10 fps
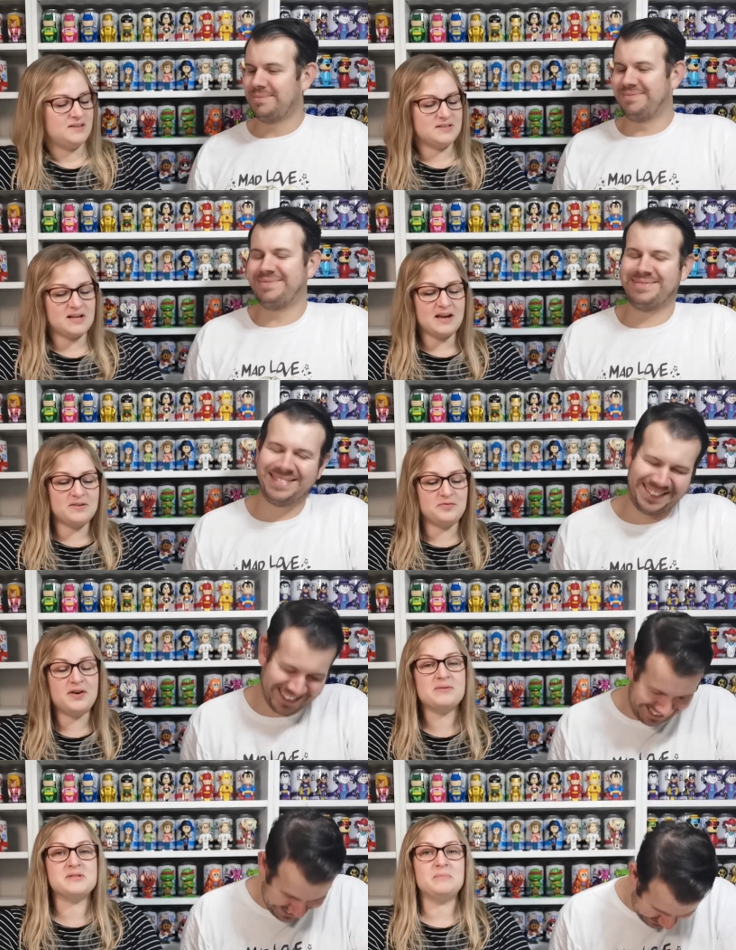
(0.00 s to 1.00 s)
Speaker 1: There's
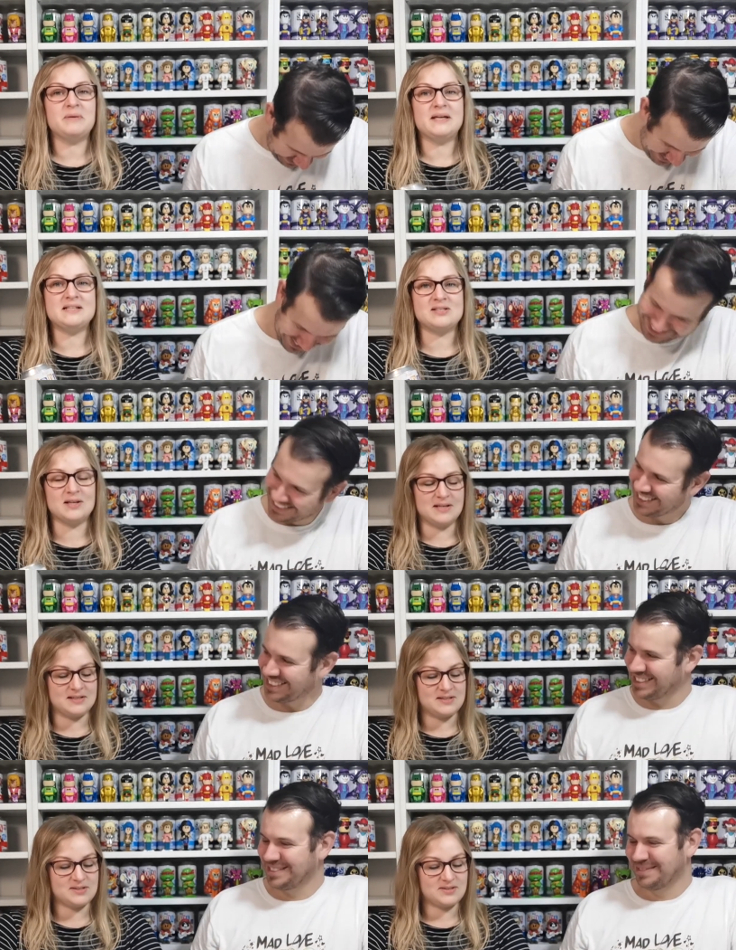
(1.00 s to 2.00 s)
8,000
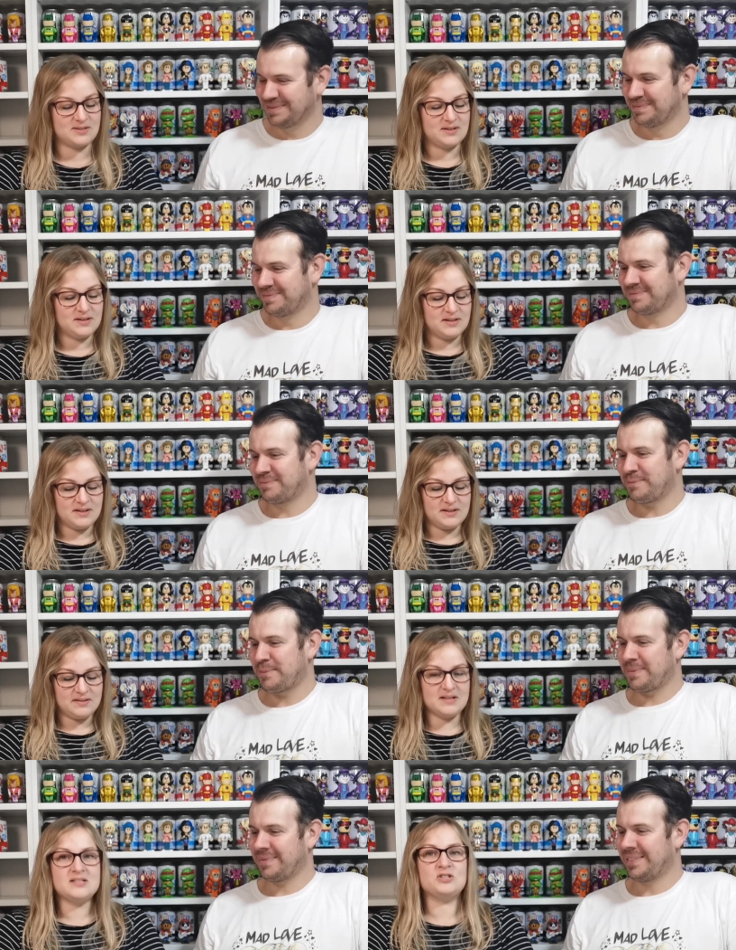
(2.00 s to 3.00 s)
pieces.
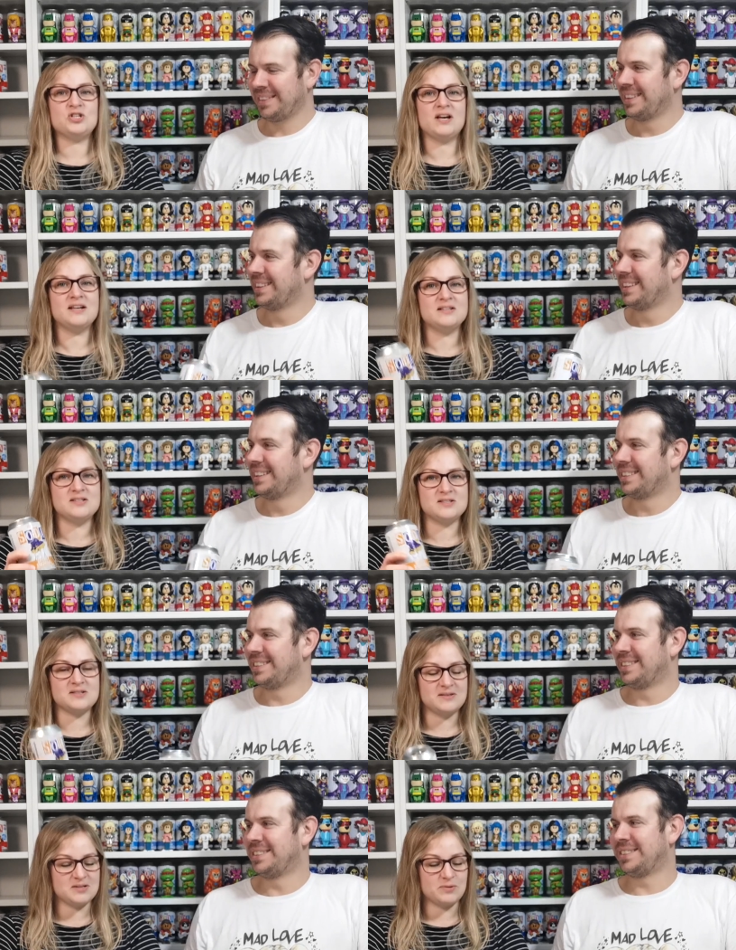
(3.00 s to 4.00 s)
There's a
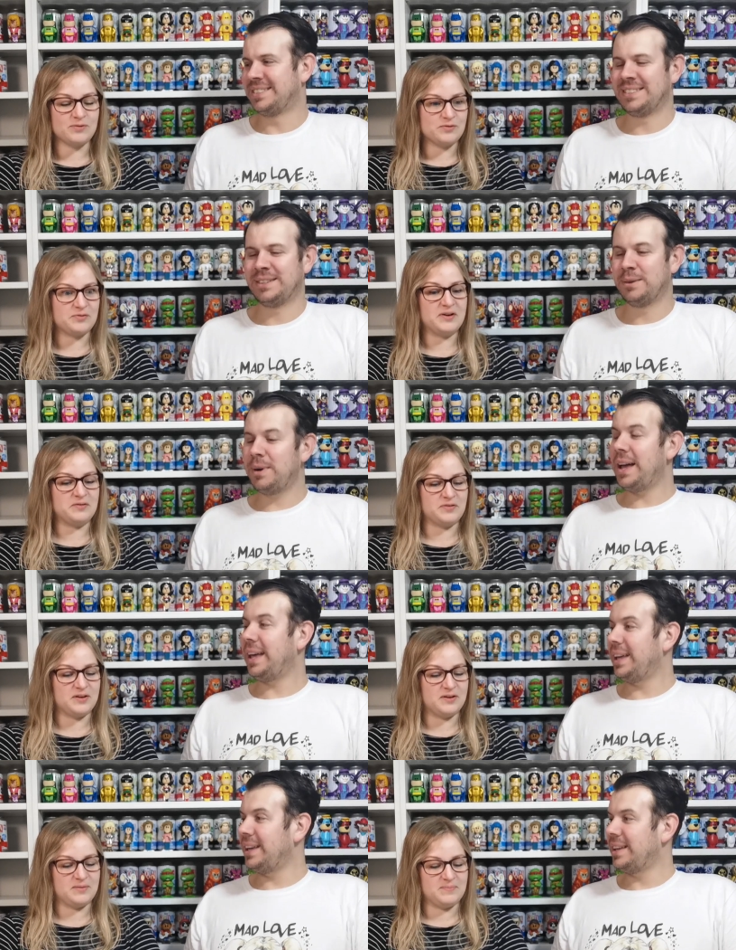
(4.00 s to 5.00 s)
chase. That's why I've got three
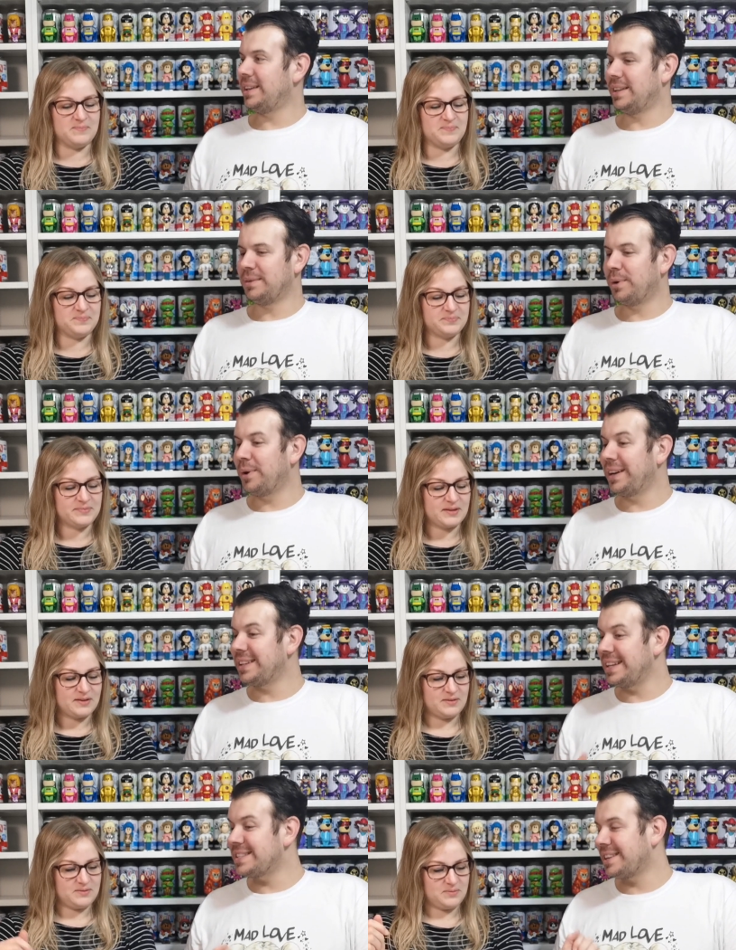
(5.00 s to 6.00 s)
Wait. of them.
Speaker 2: Well,
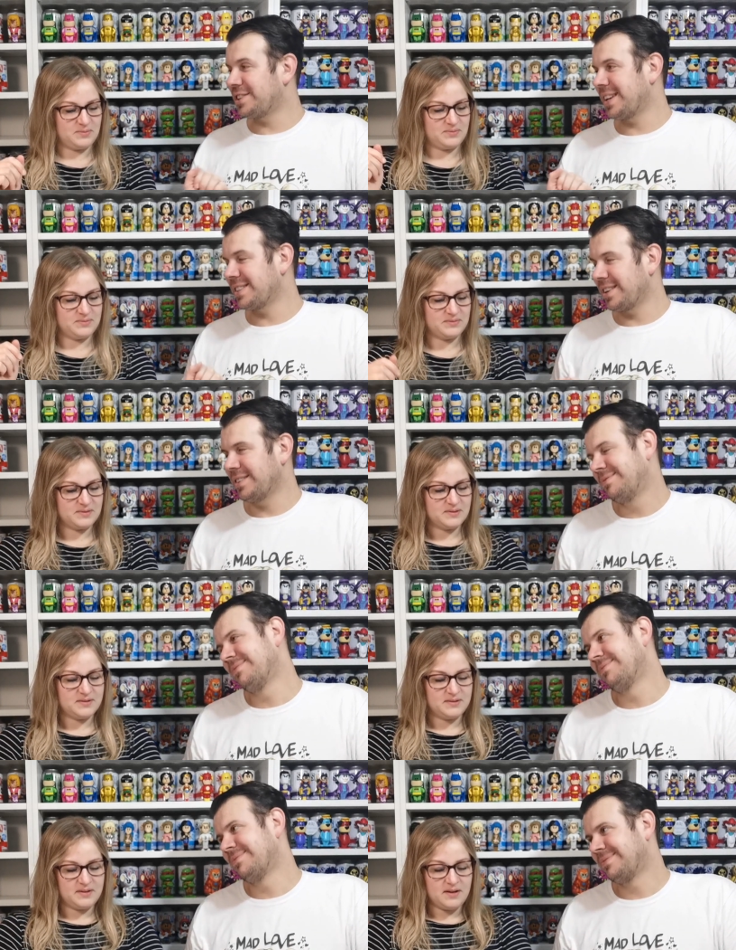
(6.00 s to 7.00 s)
is there a chase though?
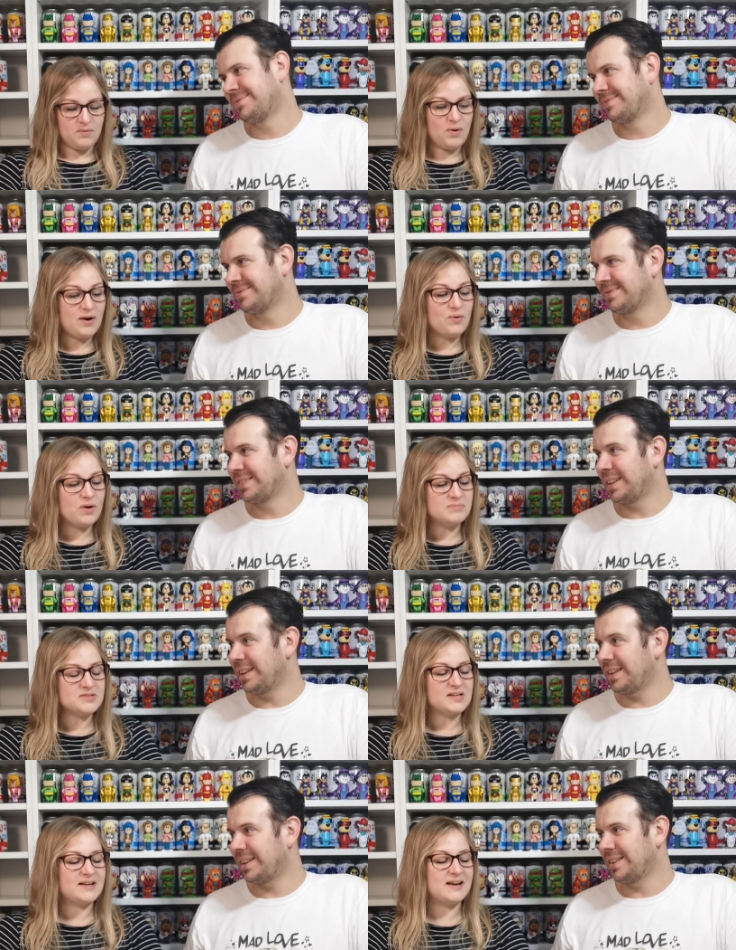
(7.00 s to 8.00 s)
Speaker 1: Well, I'm
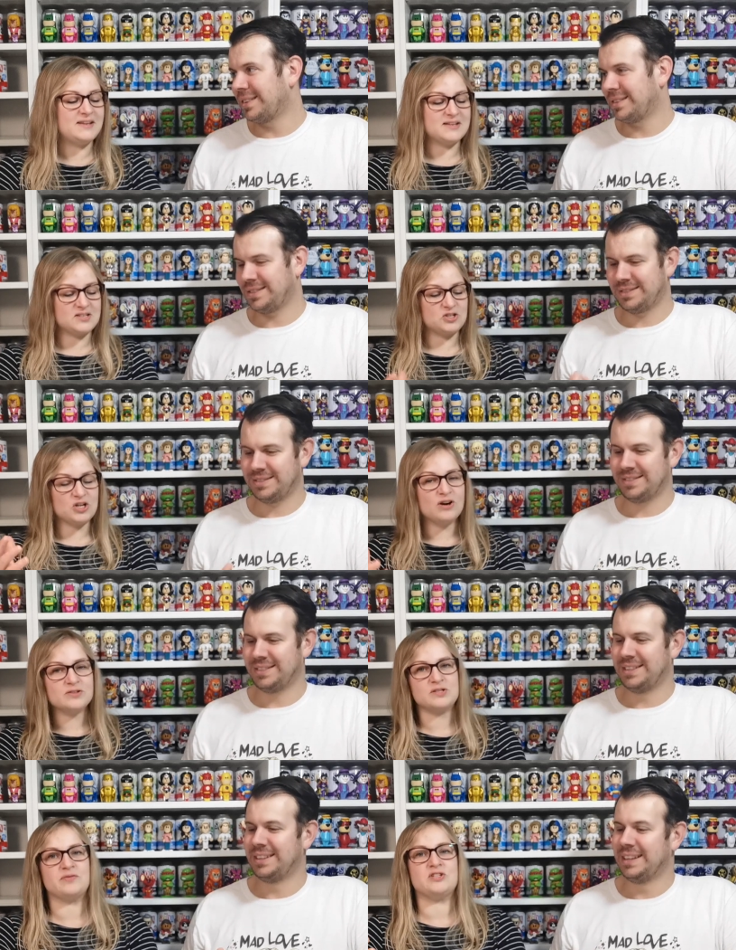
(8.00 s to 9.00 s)
saying there's a
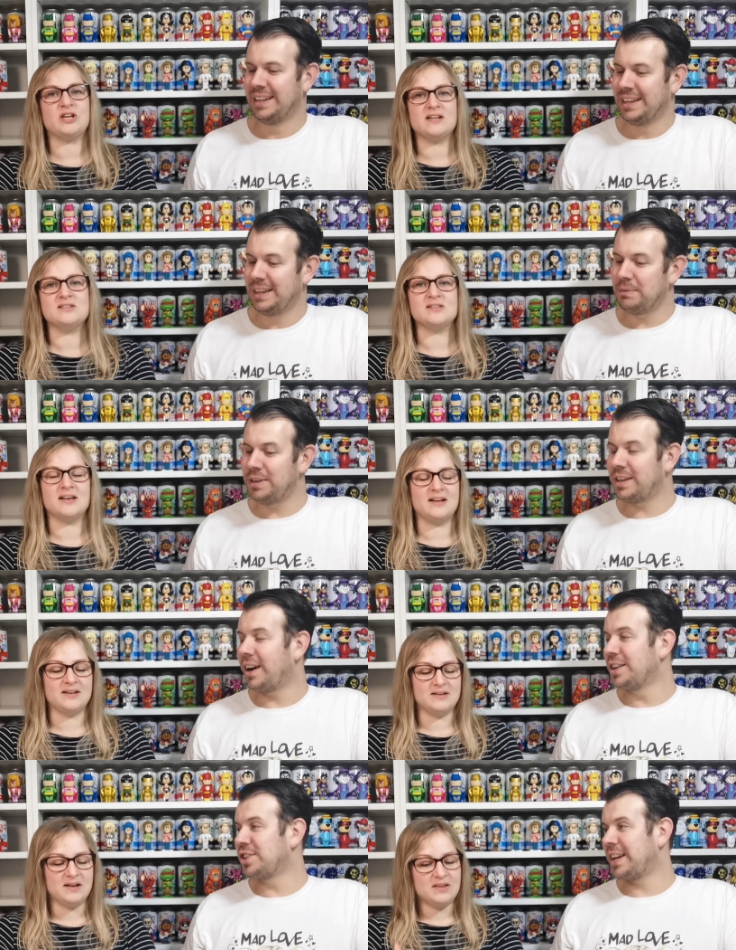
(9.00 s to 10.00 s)
chance of a chase. If we look at
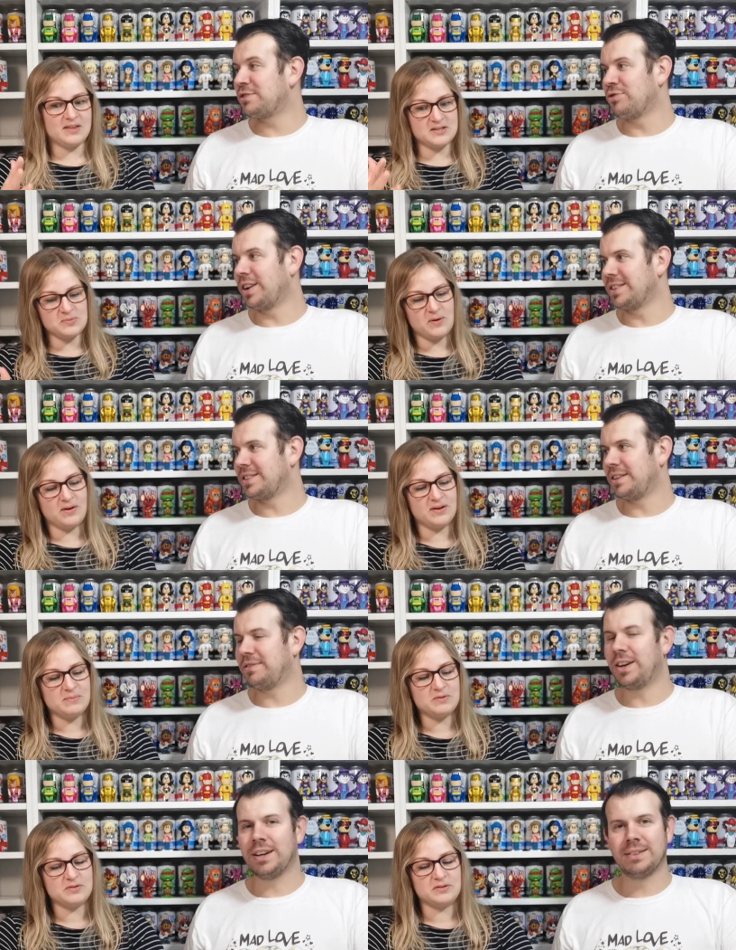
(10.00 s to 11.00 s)
our chase, that's why so
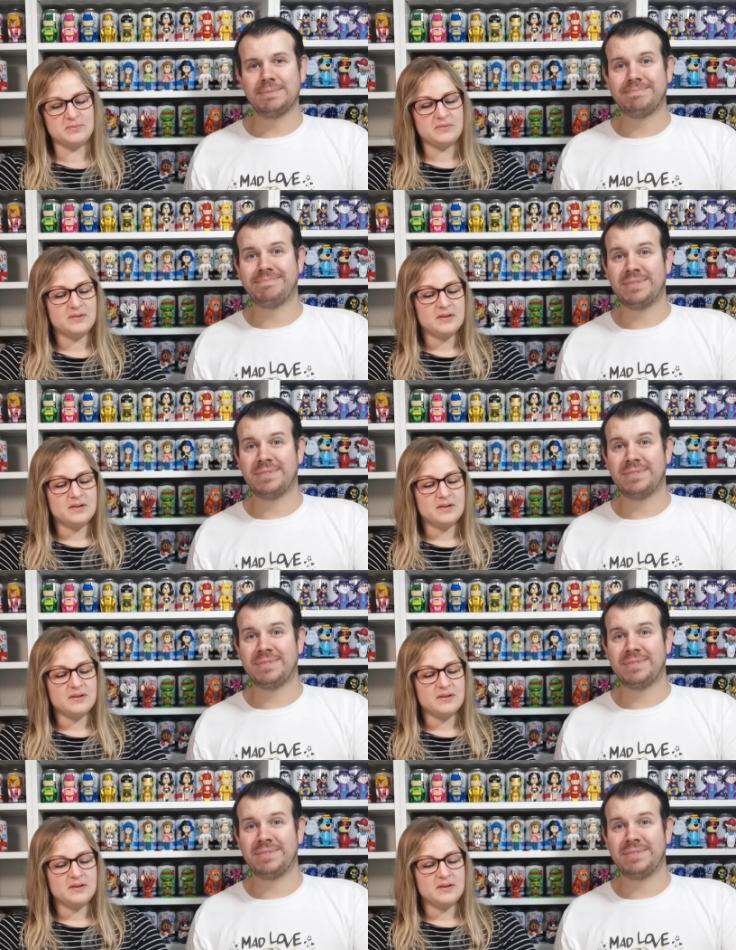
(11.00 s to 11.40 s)
we've got.